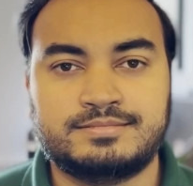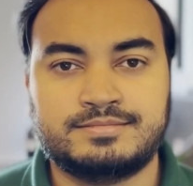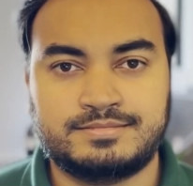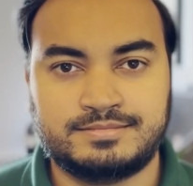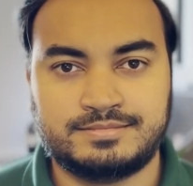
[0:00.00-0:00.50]

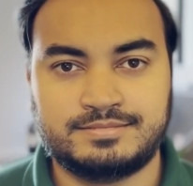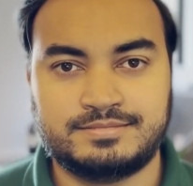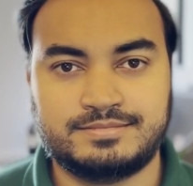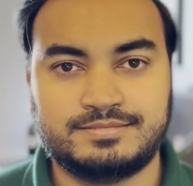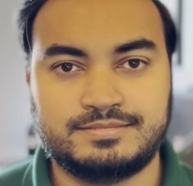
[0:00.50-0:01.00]

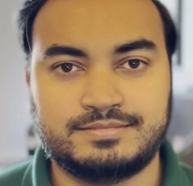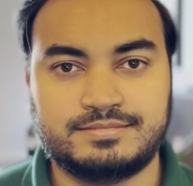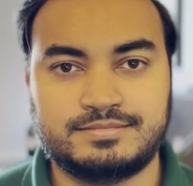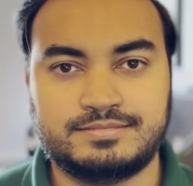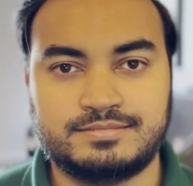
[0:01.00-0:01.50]

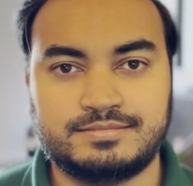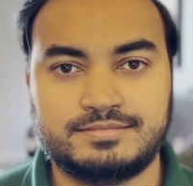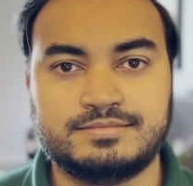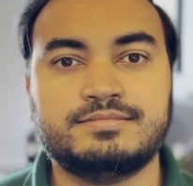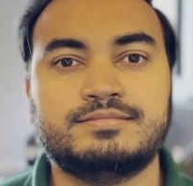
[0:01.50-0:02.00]

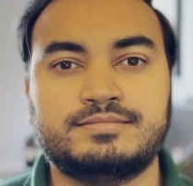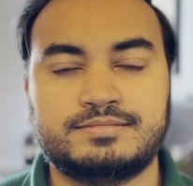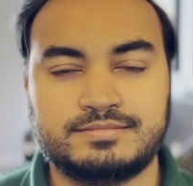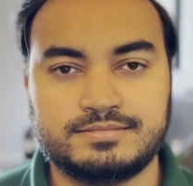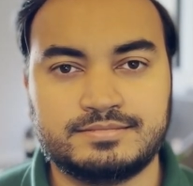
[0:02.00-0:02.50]

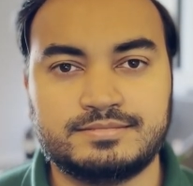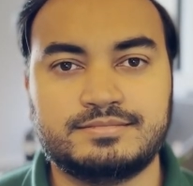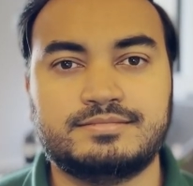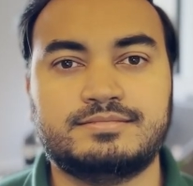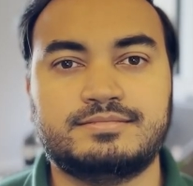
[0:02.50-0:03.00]

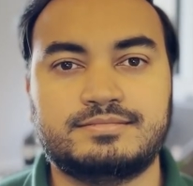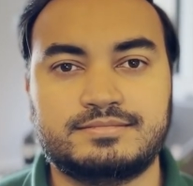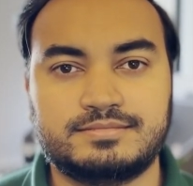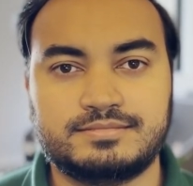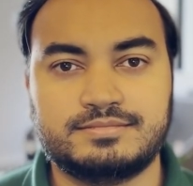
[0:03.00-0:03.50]

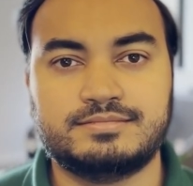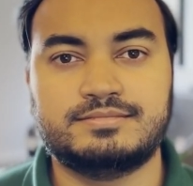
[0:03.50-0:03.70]
(silent)